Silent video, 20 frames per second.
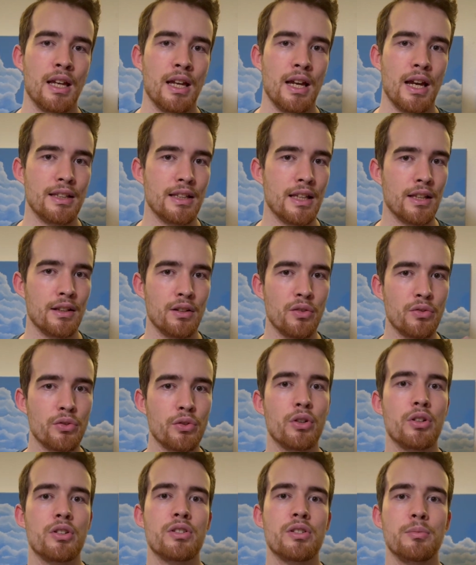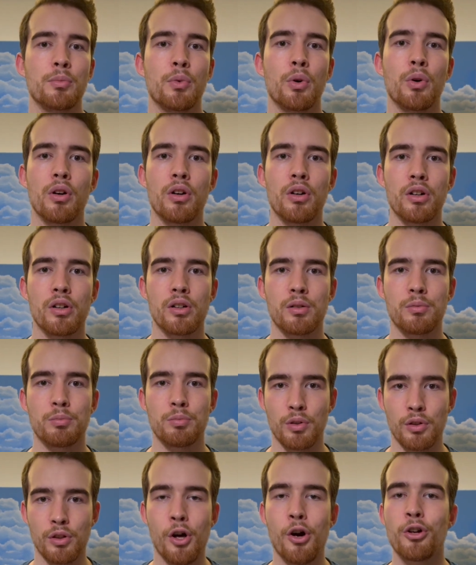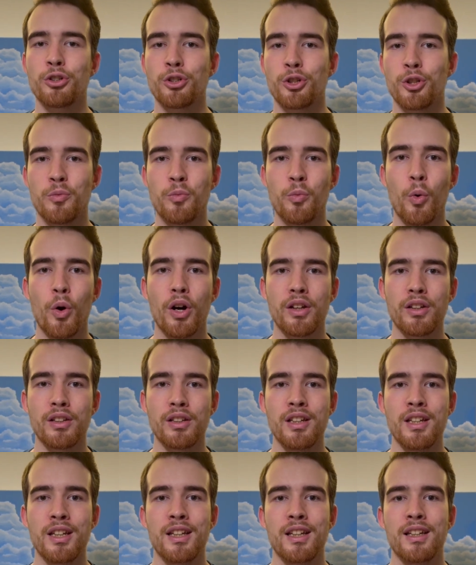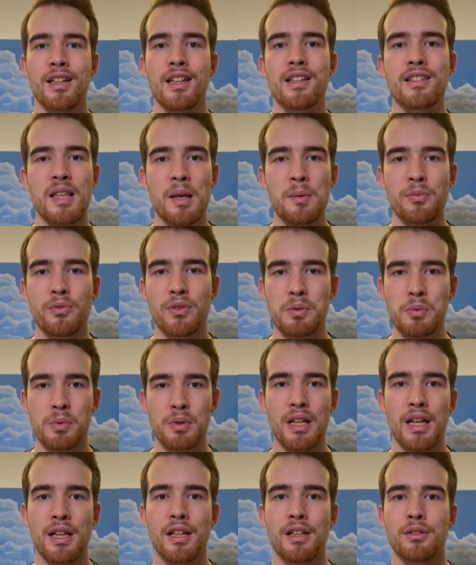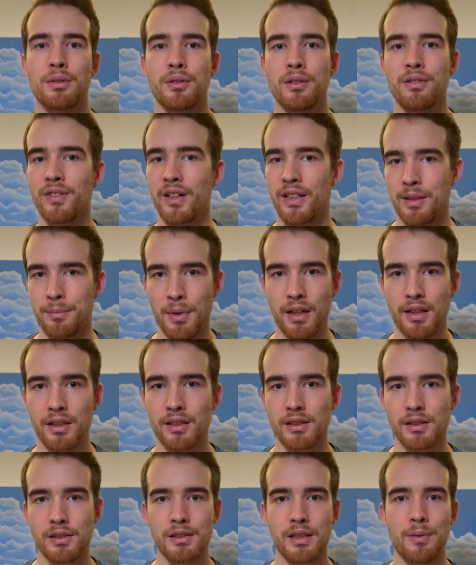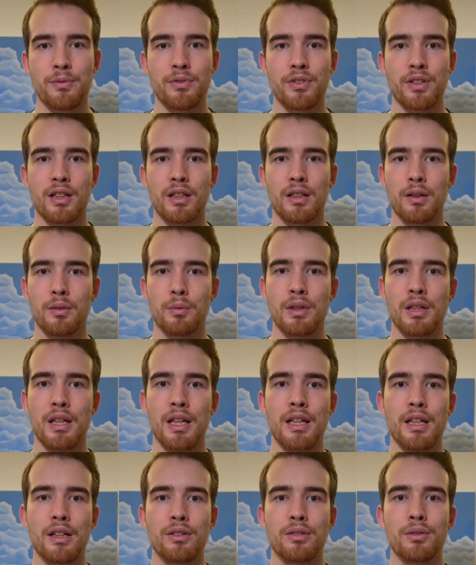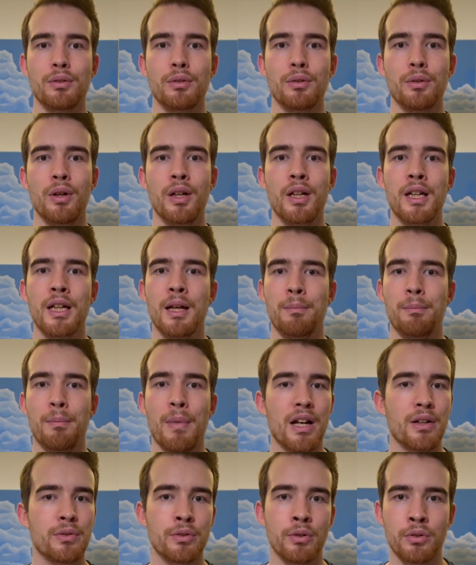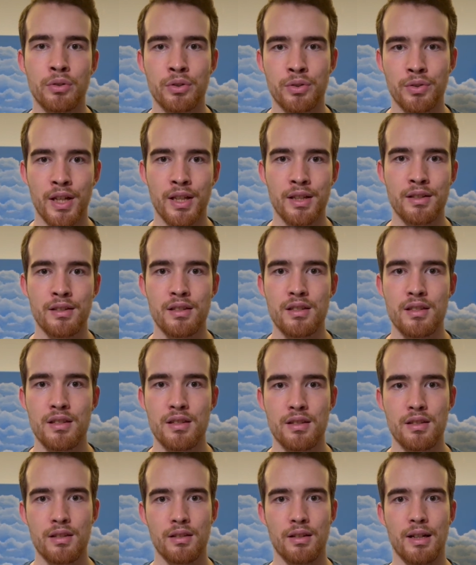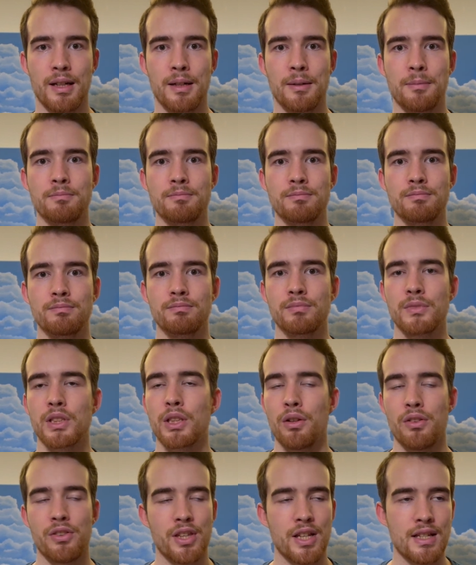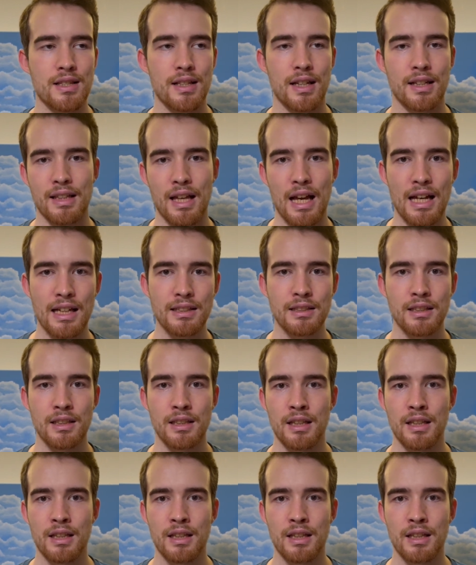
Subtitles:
And then, of course, the more long-term one is something relating to the fundamentals, something relating to macro trends, things like that.